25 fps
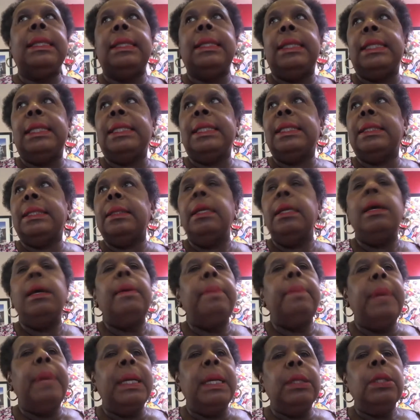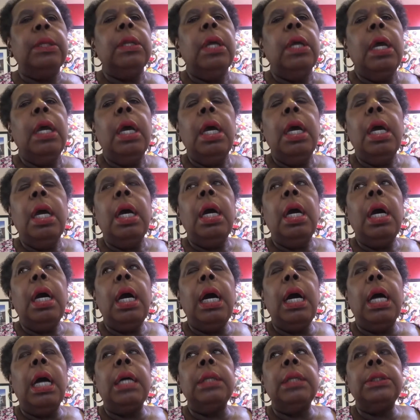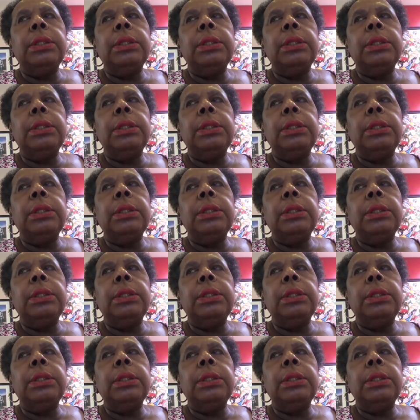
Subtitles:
this, but how